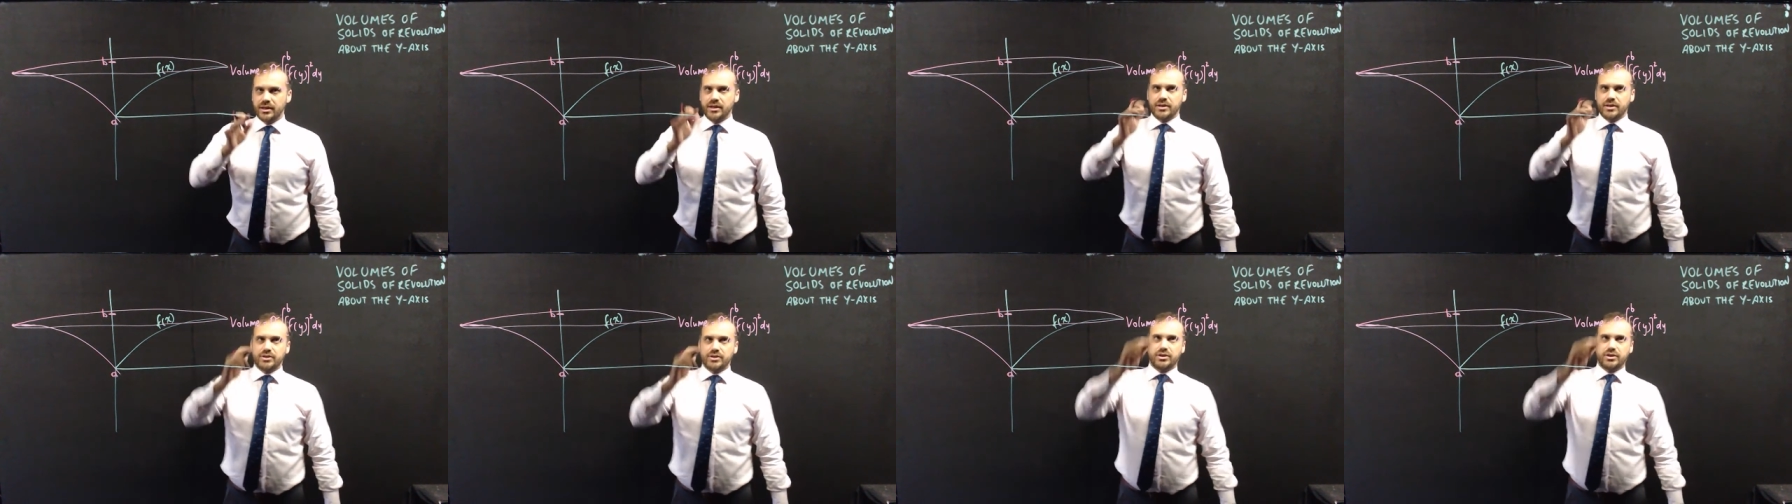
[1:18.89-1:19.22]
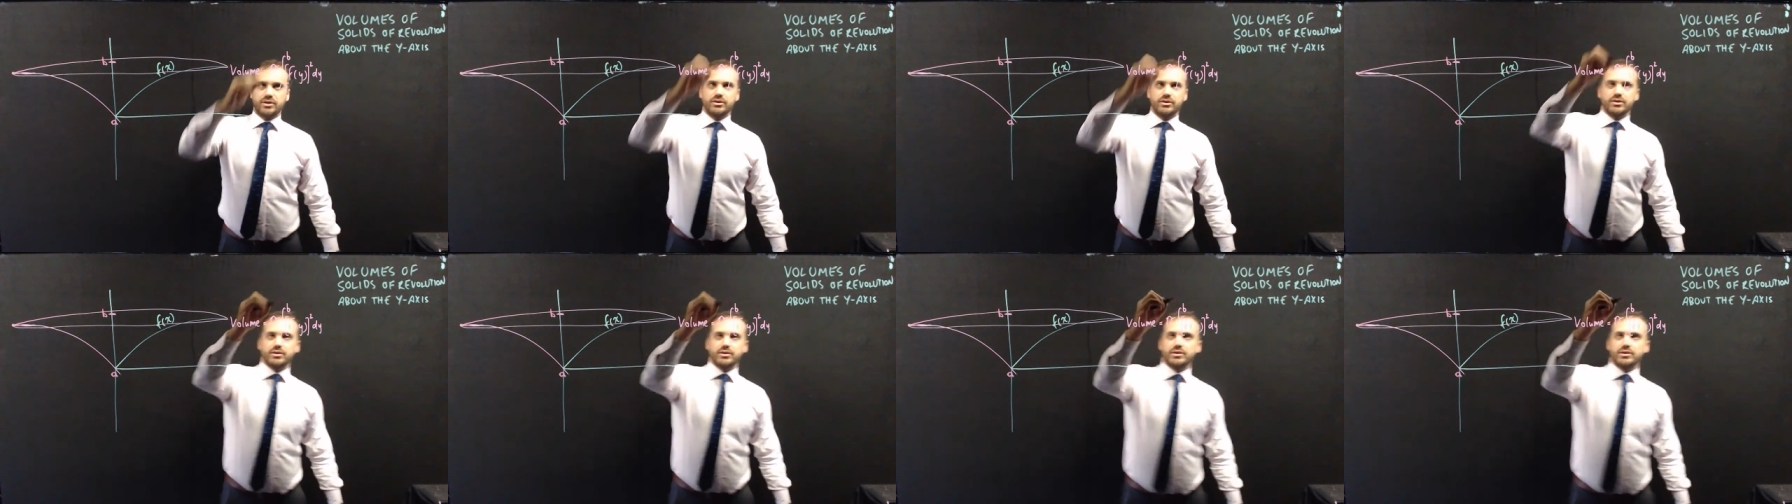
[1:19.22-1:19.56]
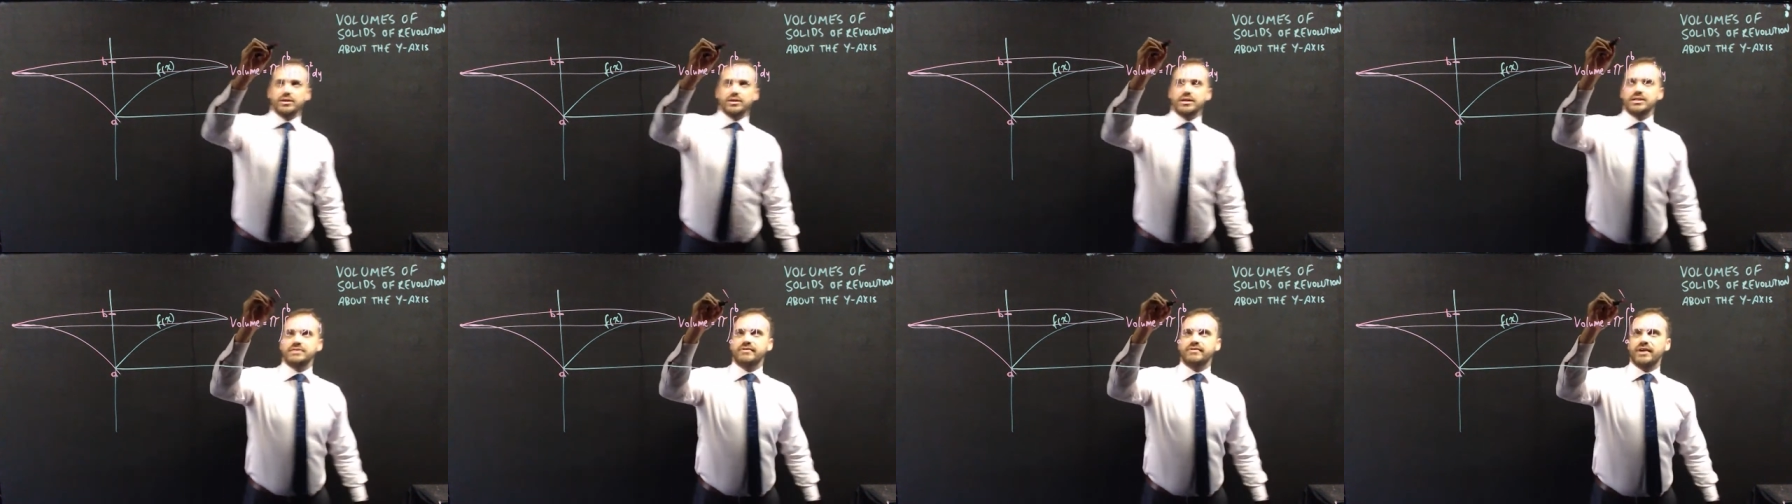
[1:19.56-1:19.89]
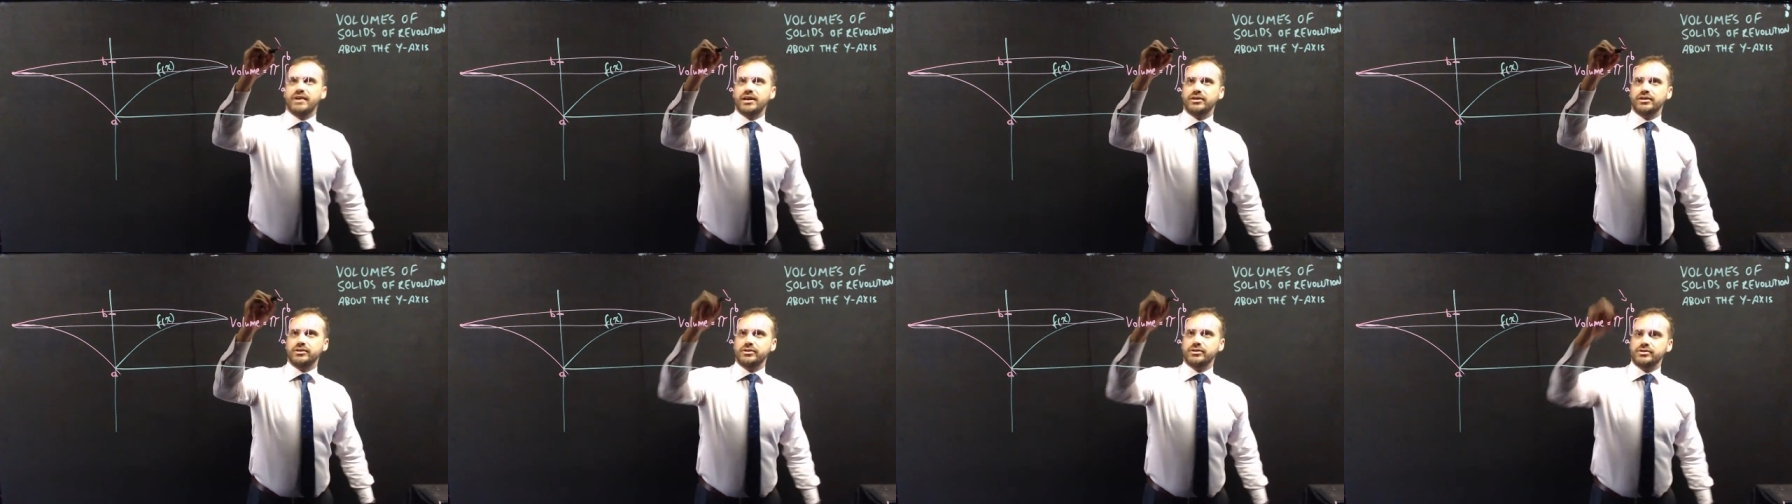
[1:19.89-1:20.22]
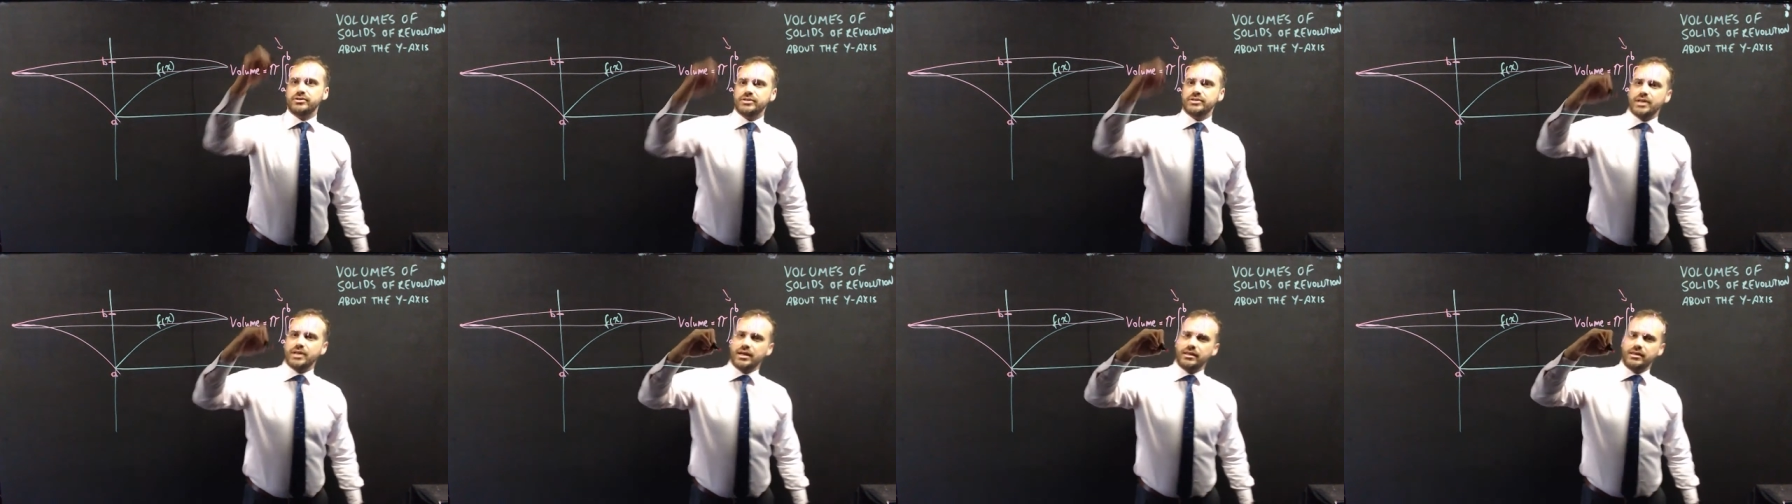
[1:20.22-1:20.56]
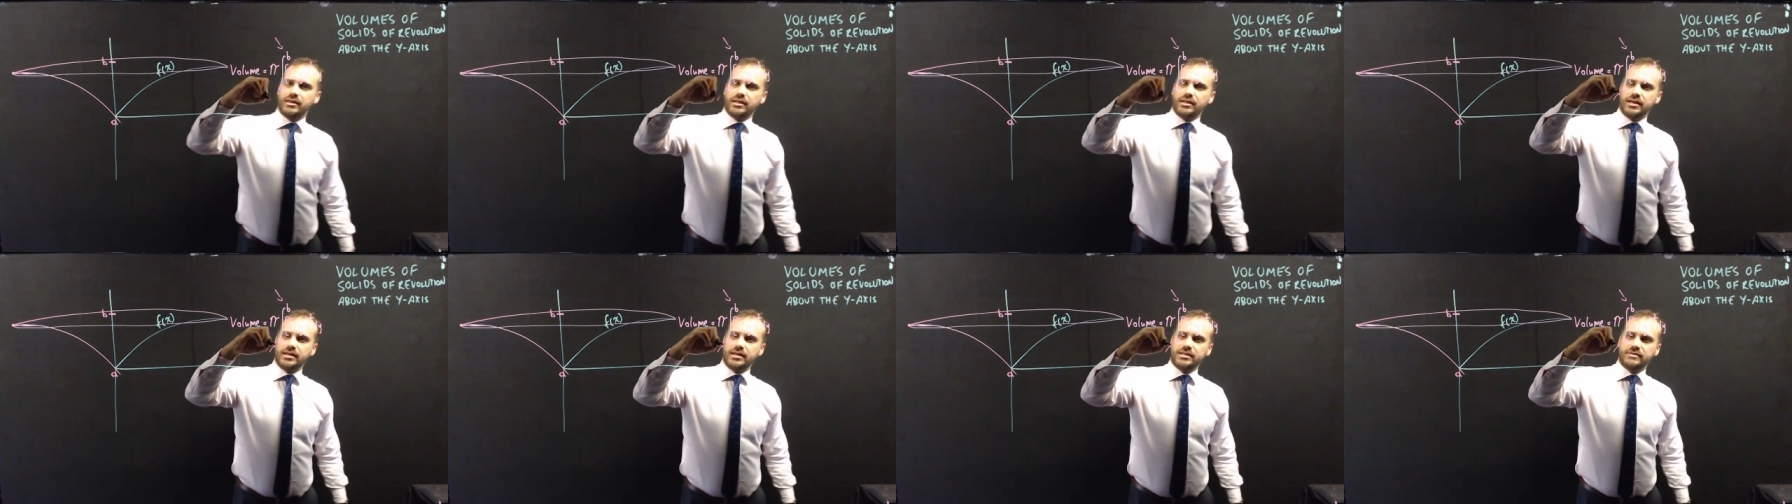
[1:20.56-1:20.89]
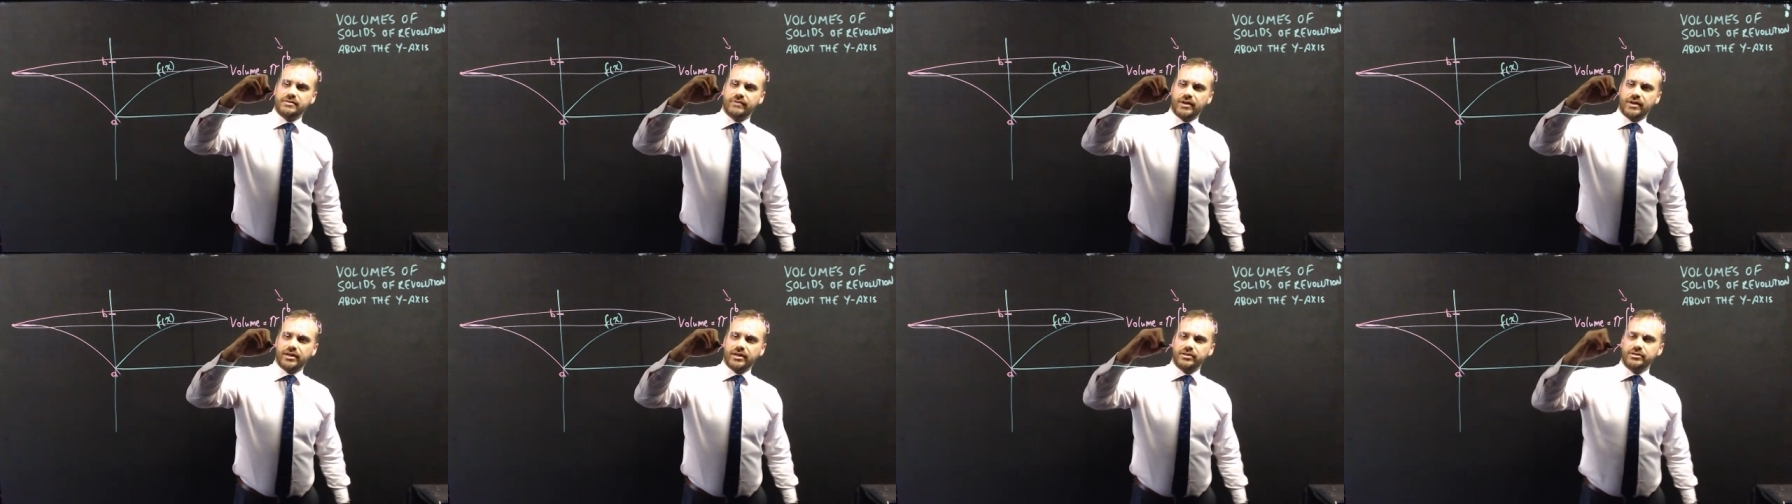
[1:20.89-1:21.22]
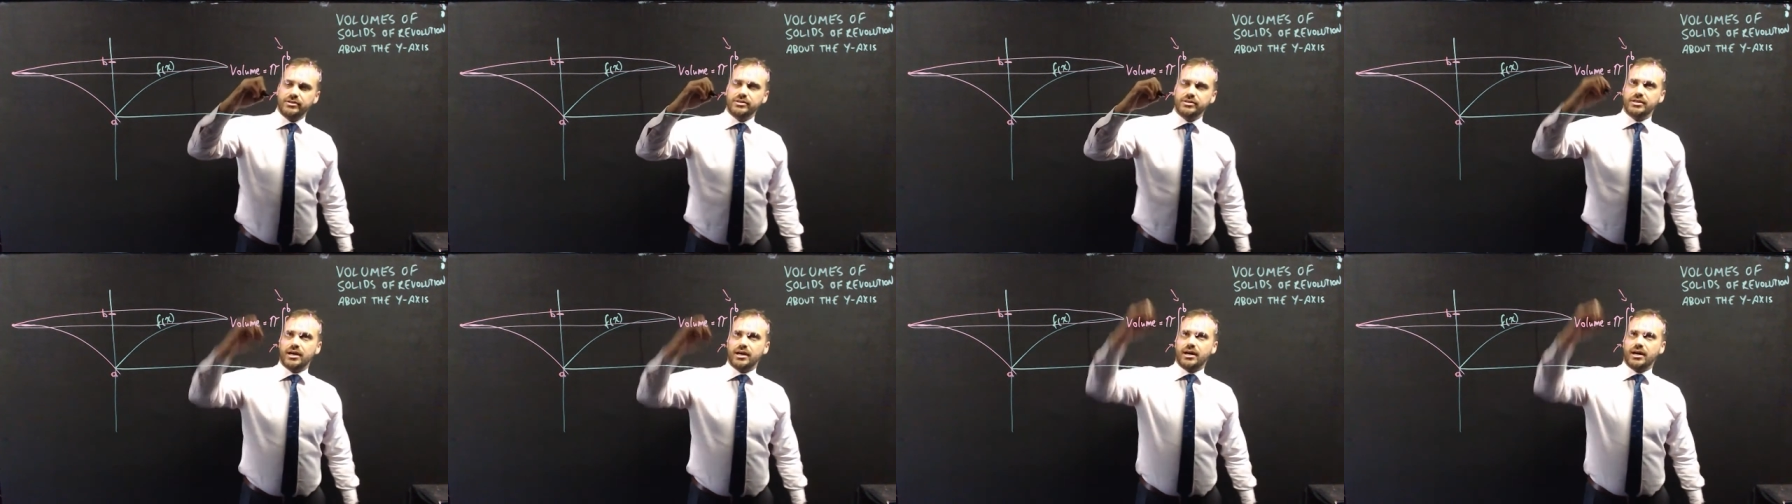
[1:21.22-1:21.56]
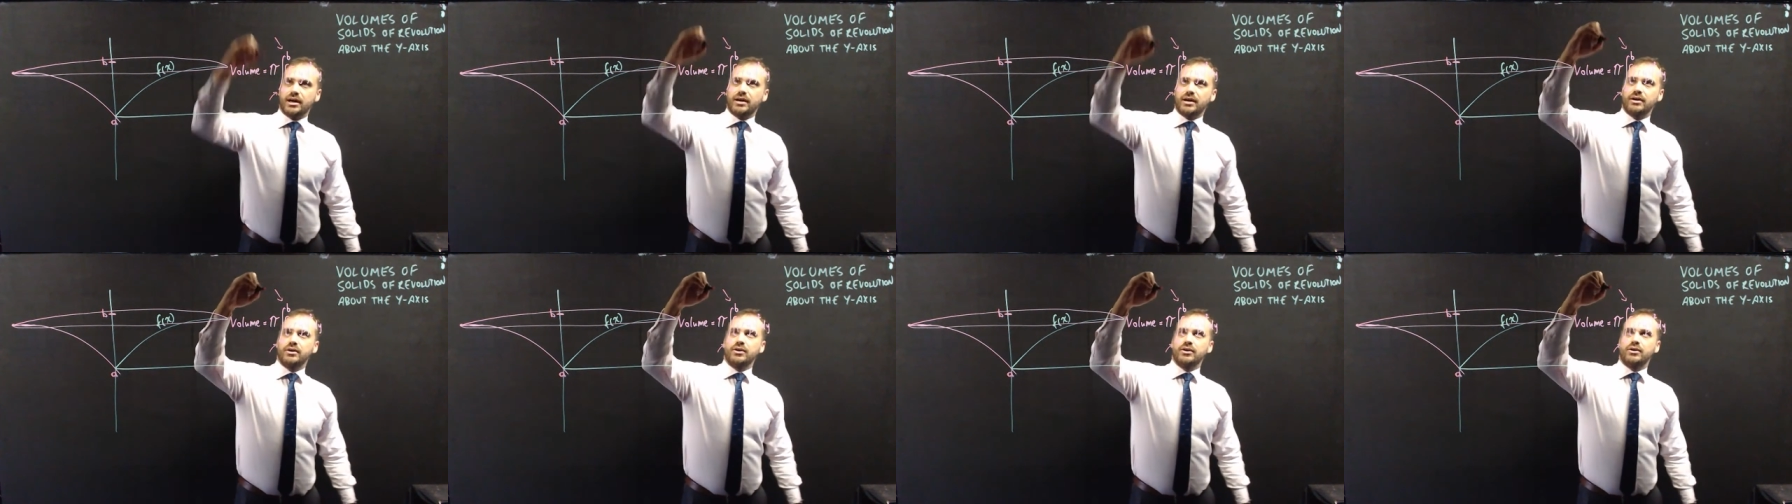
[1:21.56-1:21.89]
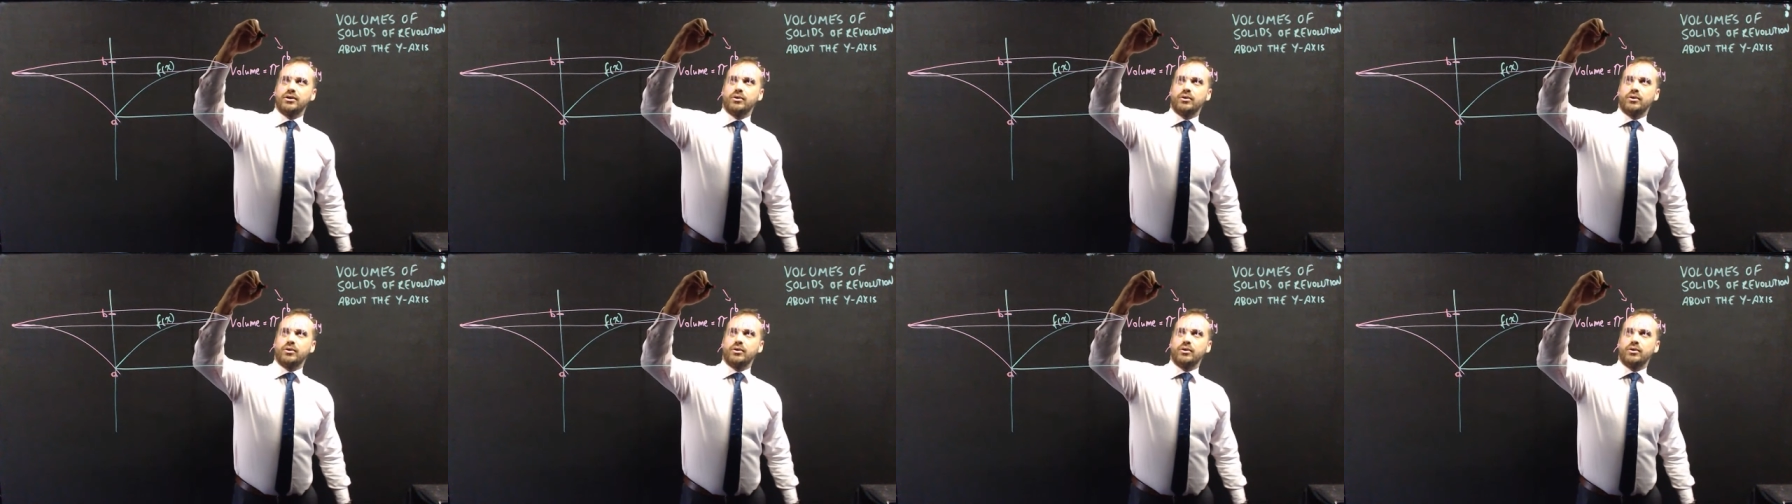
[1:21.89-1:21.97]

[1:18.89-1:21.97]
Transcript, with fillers: So these values and these values are